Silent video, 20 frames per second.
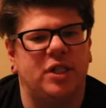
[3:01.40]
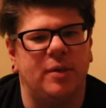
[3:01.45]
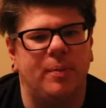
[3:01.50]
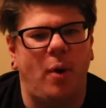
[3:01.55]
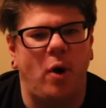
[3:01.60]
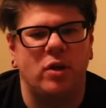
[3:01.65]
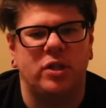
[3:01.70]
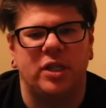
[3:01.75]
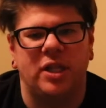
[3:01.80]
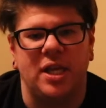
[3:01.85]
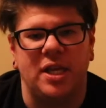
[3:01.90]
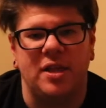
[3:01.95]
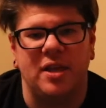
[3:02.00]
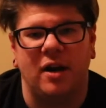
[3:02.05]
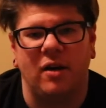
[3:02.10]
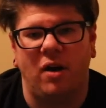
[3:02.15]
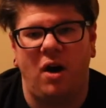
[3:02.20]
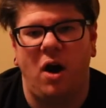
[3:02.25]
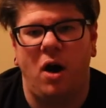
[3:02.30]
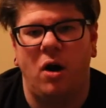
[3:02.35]
supposedly
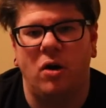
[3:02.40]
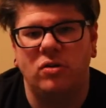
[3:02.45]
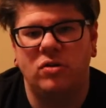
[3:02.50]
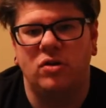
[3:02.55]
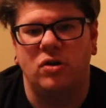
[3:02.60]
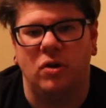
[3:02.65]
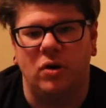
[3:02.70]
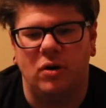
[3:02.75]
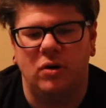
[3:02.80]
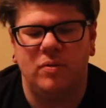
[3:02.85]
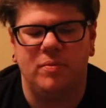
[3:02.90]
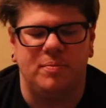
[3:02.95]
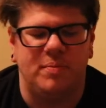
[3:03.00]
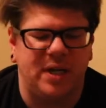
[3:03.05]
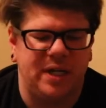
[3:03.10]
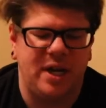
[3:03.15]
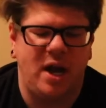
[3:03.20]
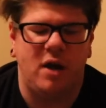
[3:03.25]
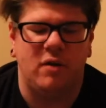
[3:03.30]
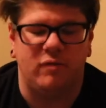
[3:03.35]
their uncle,
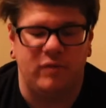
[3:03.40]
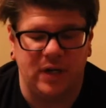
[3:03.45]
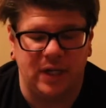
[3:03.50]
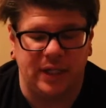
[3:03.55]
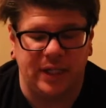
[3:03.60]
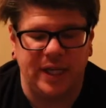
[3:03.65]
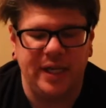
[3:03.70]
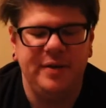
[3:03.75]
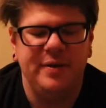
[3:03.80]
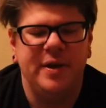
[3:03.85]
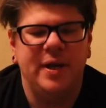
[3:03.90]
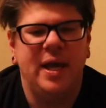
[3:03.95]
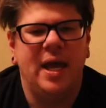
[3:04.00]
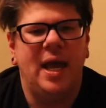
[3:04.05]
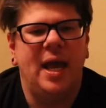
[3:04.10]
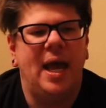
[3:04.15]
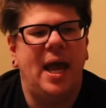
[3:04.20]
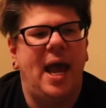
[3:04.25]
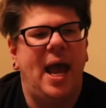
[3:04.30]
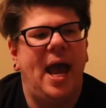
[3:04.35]
but not really.
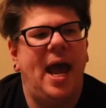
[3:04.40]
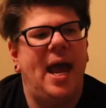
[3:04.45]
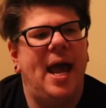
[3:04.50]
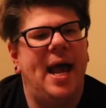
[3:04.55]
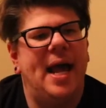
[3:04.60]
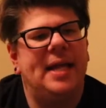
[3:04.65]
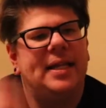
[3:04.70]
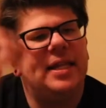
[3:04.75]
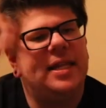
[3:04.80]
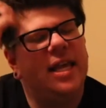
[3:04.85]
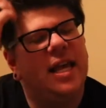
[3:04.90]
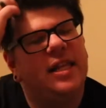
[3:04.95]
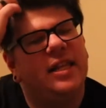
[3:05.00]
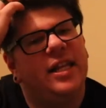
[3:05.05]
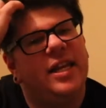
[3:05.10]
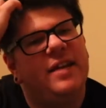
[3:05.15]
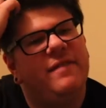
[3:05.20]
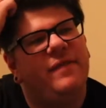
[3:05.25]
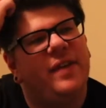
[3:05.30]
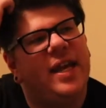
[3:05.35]
And they
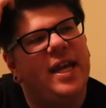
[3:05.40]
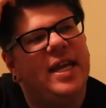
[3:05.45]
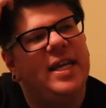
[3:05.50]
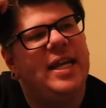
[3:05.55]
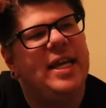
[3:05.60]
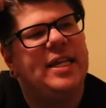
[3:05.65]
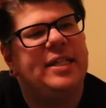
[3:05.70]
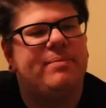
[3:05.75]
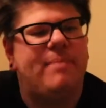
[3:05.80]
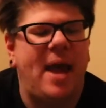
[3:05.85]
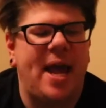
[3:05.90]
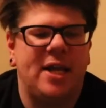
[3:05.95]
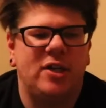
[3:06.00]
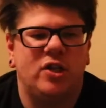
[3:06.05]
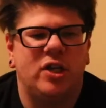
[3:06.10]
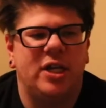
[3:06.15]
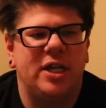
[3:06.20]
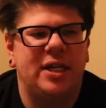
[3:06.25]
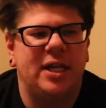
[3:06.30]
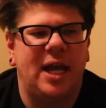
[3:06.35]
live in his
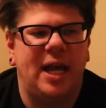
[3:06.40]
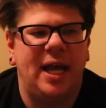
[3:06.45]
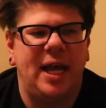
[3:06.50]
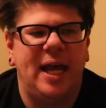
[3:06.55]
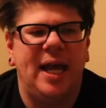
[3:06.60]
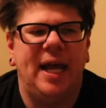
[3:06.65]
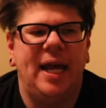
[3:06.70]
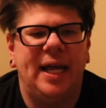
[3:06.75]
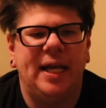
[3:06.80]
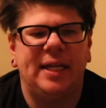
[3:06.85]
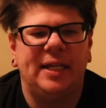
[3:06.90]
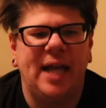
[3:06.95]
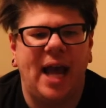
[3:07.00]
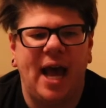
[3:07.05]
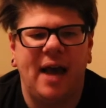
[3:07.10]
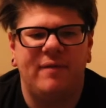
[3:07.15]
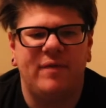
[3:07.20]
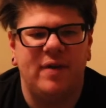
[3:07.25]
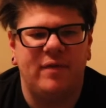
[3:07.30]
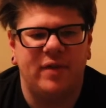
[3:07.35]
mansion and
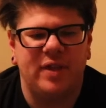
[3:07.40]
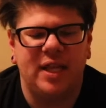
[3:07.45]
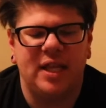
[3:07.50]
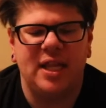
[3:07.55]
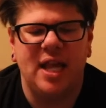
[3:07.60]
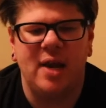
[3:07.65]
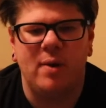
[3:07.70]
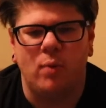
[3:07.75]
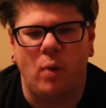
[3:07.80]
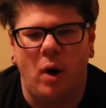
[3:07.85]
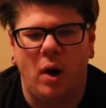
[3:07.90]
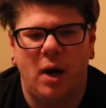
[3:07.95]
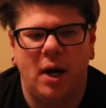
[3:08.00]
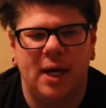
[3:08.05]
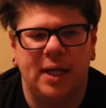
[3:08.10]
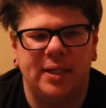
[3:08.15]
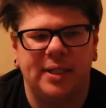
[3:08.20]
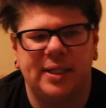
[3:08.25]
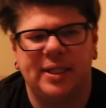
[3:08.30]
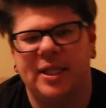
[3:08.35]
have everything they
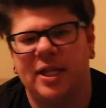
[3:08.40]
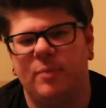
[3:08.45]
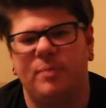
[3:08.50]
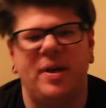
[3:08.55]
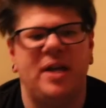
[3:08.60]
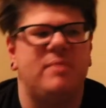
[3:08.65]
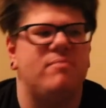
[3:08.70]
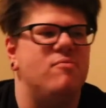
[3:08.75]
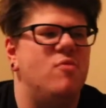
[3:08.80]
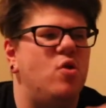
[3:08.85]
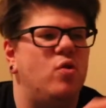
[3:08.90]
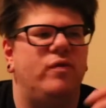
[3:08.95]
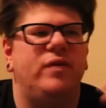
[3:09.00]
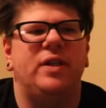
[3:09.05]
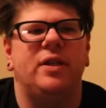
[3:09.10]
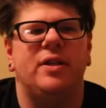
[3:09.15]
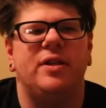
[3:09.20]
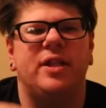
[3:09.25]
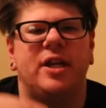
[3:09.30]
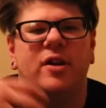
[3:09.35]
want. They're big
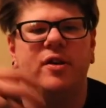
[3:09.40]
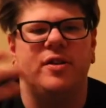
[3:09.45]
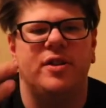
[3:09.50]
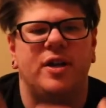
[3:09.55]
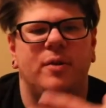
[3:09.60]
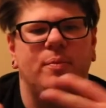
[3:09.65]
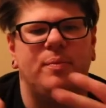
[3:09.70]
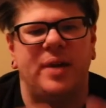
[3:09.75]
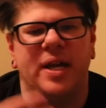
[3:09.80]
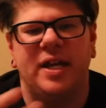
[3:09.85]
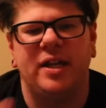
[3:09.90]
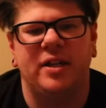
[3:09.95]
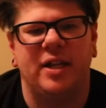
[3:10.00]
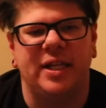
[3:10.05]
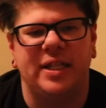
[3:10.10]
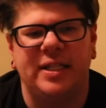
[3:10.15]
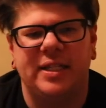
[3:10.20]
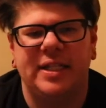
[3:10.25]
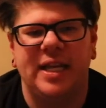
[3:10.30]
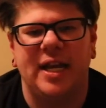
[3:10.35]
movie, they're big
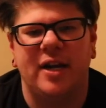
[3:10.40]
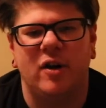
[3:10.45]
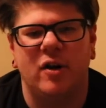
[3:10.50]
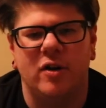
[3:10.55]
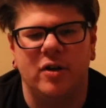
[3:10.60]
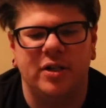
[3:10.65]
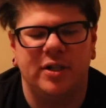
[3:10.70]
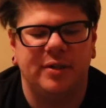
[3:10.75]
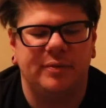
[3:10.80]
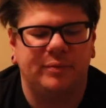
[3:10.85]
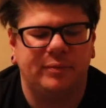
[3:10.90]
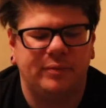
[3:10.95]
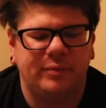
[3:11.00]
like singers